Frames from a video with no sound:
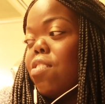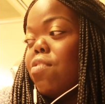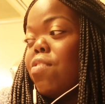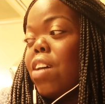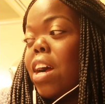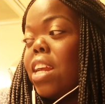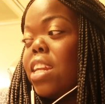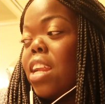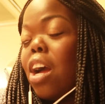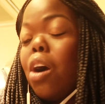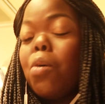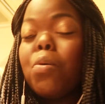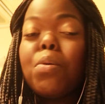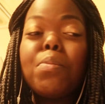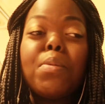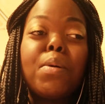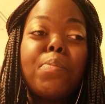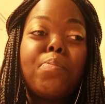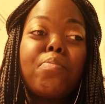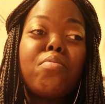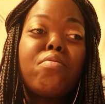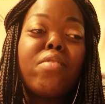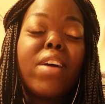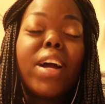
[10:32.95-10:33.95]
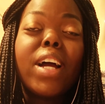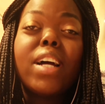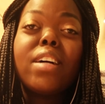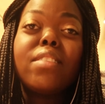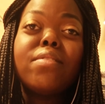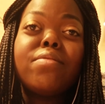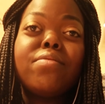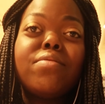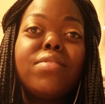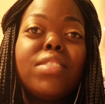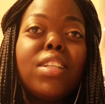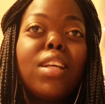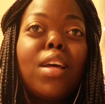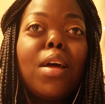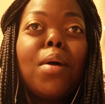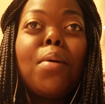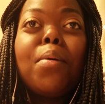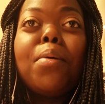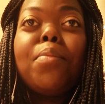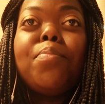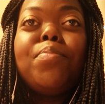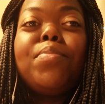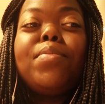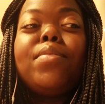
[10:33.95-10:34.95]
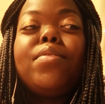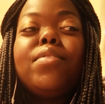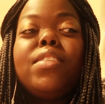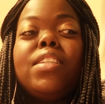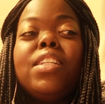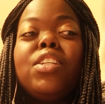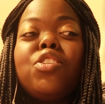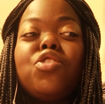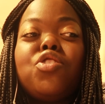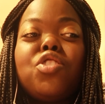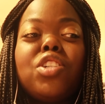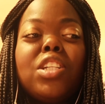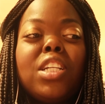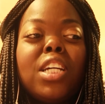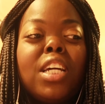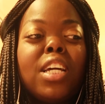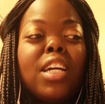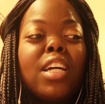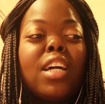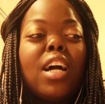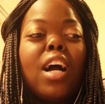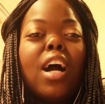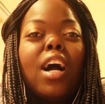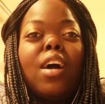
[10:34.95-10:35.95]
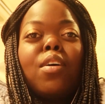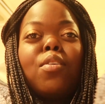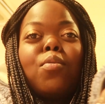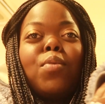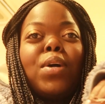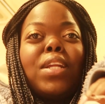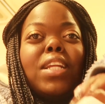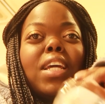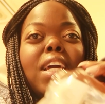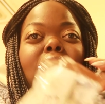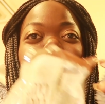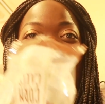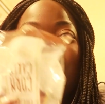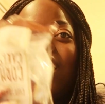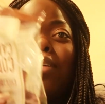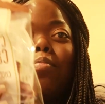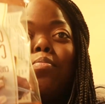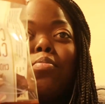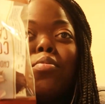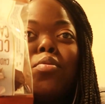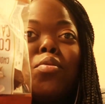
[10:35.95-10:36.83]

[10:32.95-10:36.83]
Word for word: right now i'm in prep literally i went in and